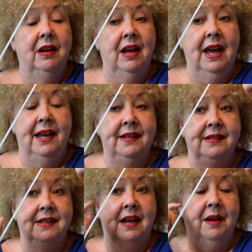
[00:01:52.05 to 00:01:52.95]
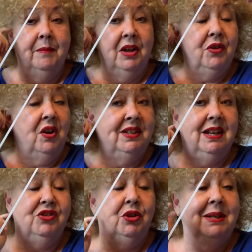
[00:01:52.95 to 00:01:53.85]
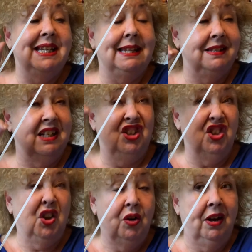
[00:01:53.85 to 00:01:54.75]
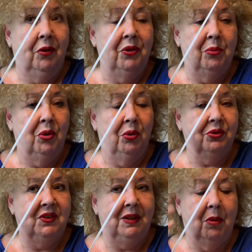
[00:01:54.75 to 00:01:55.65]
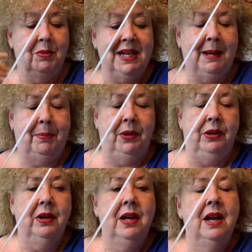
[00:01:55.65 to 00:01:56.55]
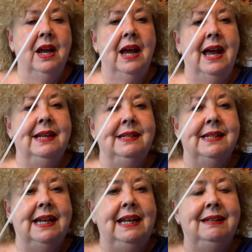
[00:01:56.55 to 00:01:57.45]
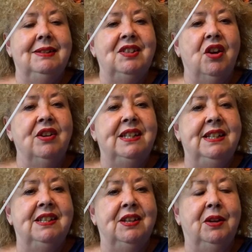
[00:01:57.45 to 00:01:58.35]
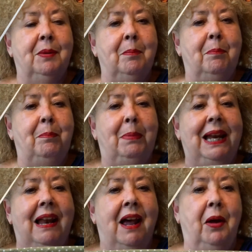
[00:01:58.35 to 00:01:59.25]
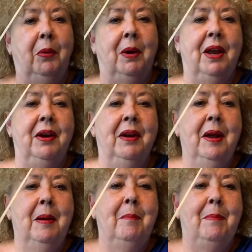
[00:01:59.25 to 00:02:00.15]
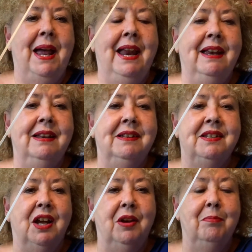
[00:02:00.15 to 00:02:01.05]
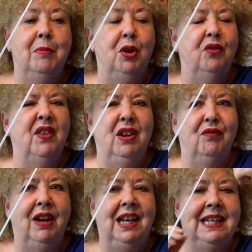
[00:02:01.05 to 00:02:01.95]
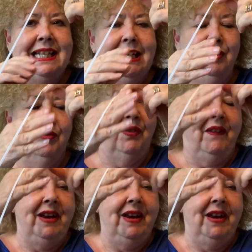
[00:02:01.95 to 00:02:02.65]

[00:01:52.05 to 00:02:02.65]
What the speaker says: and I thought I'd do a test, and I just hung it on the wall to see what would happen. And it started to billow and bend and move, and it really didn't look very